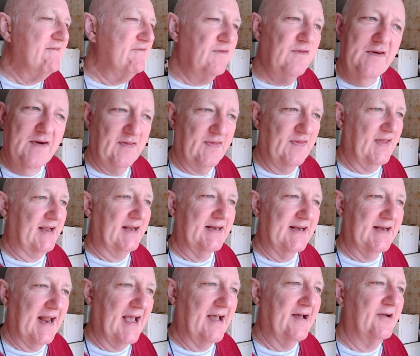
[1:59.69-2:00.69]

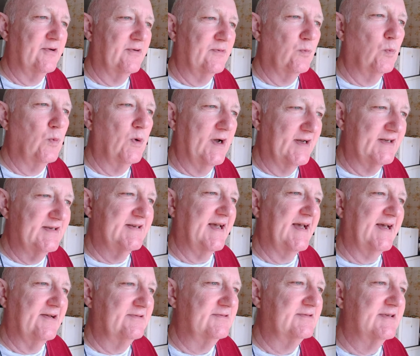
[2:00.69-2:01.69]
everything now worked
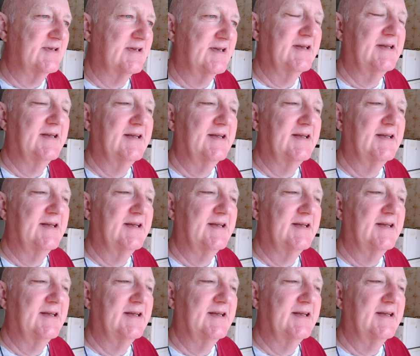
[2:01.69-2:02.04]
out,